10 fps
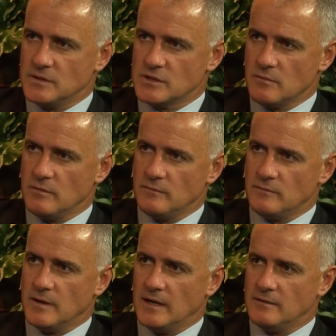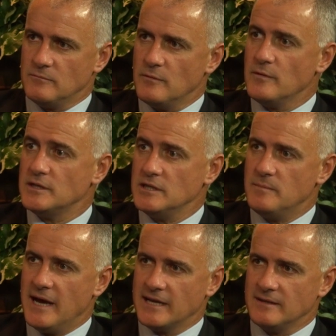And so we've uh,
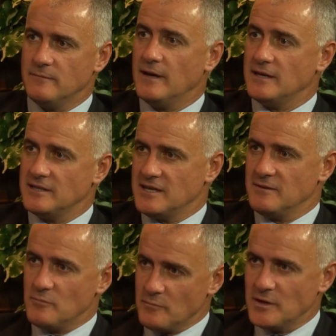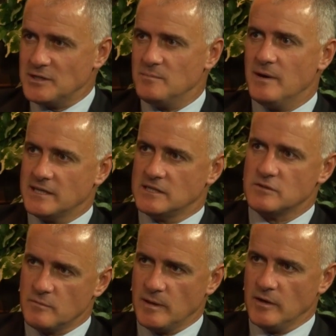reverted back. In fact, I say reverted back
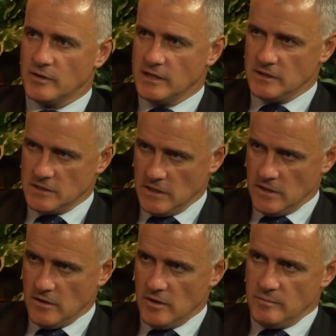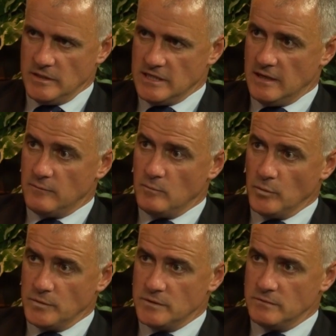since we've been looking at OB10 for
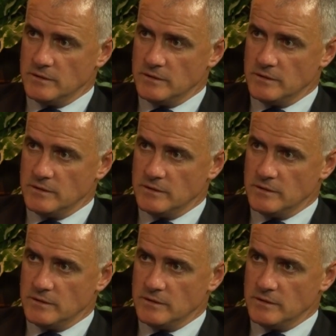more than two